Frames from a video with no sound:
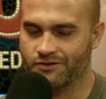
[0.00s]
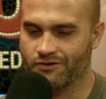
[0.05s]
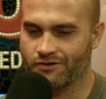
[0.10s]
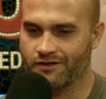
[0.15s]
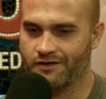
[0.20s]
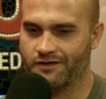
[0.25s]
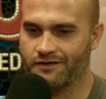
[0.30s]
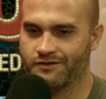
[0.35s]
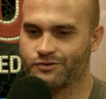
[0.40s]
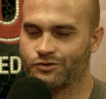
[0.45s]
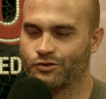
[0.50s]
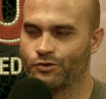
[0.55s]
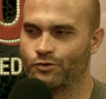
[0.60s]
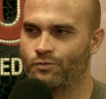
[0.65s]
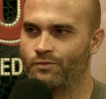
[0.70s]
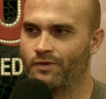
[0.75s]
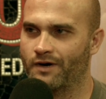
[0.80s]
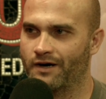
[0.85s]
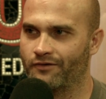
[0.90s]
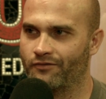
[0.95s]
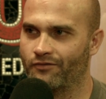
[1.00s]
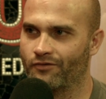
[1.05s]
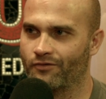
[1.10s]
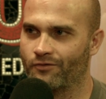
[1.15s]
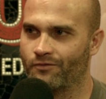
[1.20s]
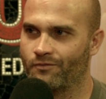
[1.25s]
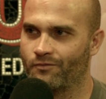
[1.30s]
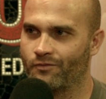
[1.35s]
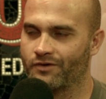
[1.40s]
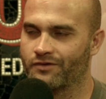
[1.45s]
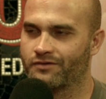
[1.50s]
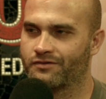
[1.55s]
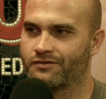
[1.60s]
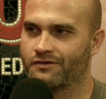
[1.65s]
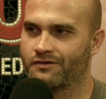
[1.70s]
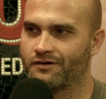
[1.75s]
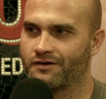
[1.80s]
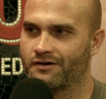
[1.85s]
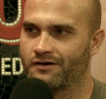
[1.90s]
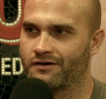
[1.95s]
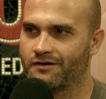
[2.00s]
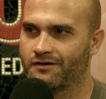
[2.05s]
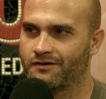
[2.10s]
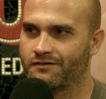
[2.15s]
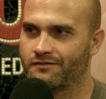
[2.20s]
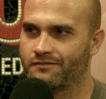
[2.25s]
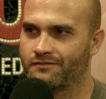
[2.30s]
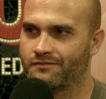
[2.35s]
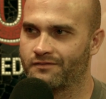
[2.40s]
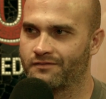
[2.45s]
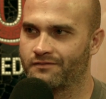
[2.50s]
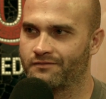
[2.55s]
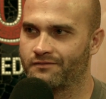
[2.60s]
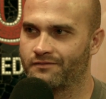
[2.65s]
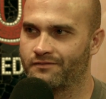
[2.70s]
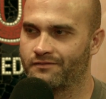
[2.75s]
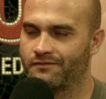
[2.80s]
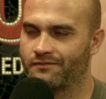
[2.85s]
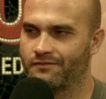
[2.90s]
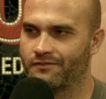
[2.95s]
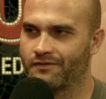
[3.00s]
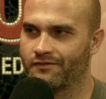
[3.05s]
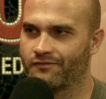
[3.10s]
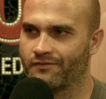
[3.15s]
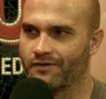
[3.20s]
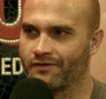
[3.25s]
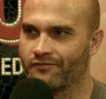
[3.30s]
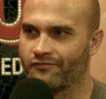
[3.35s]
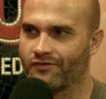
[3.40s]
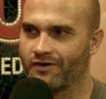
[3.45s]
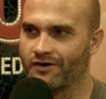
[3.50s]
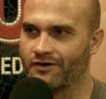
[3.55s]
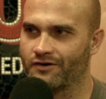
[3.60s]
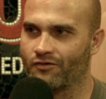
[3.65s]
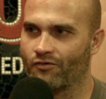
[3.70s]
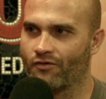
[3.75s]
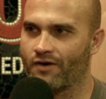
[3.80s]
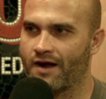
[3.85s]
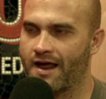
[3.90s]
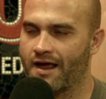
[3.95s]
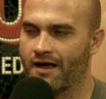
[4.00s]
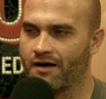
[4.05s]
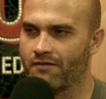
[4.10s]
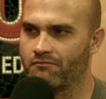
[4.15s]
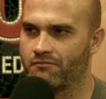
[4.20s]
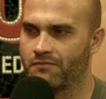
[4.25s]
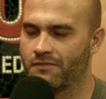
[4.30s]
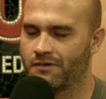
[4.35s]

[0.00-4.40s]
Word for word: looking at a two bedroom with uh, friend Graham.